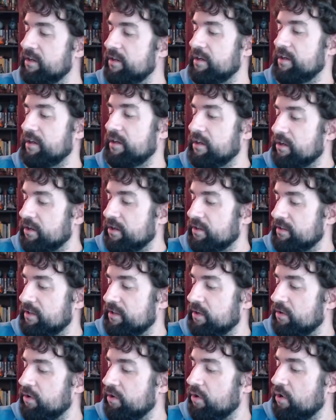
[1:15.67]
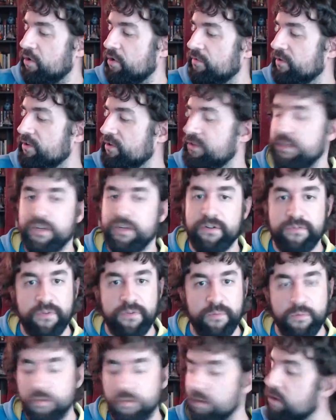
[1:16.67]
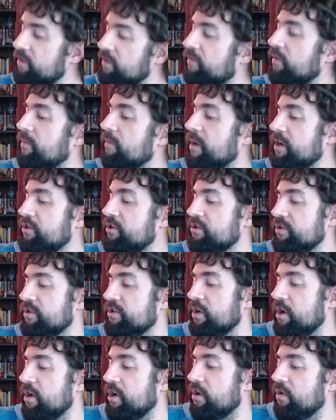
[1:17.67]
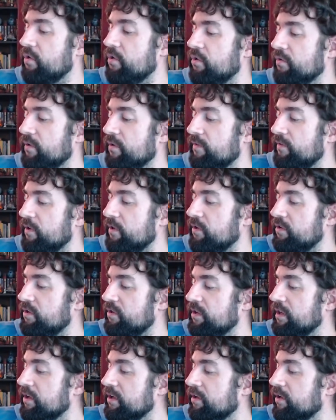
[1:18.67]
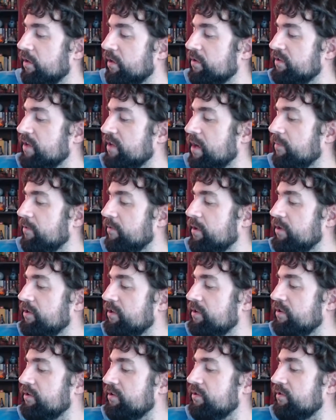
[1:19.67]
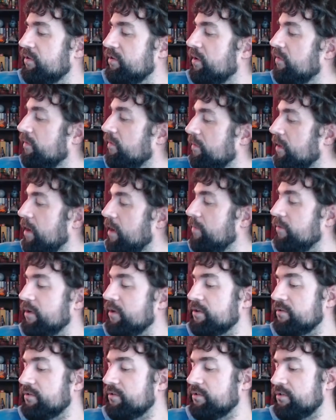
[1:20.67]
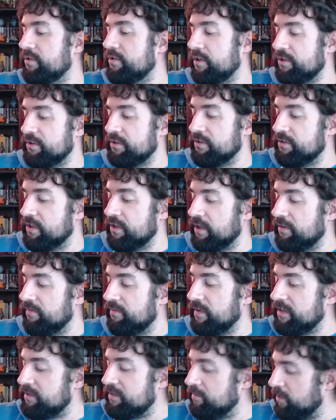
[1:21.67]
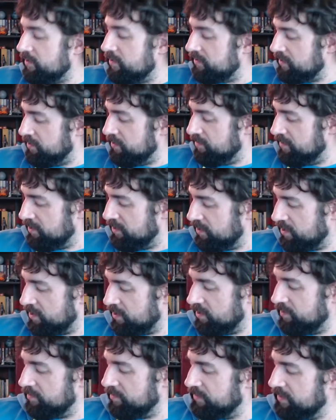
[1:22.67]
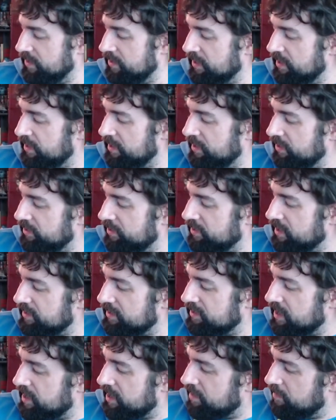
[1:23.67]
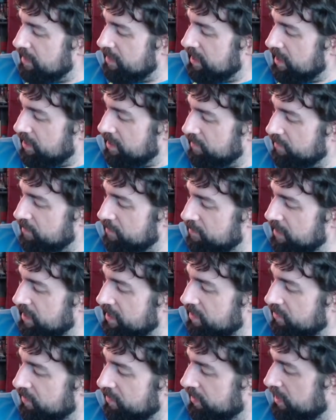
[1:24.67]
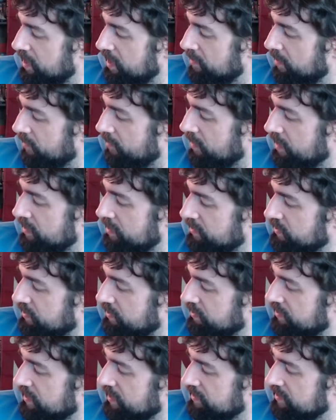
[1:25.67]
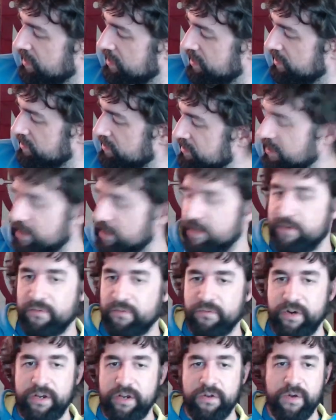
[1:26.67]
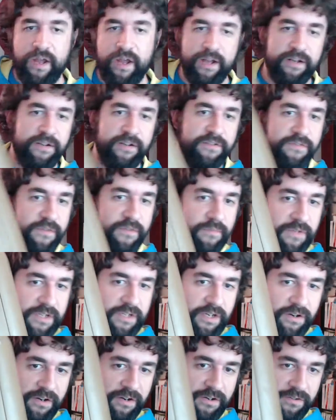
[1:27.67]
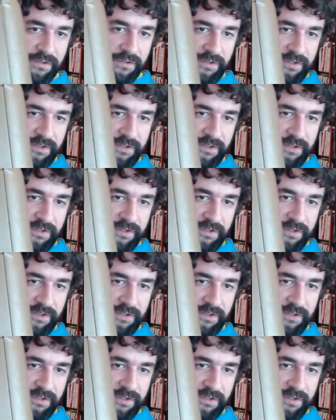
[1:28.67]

consult your overseer for more information or refer to the enclosed operational instructions. Fits most human arms. Does not emit alpha, beta, or gamma rays. Does not contain radioactive materials.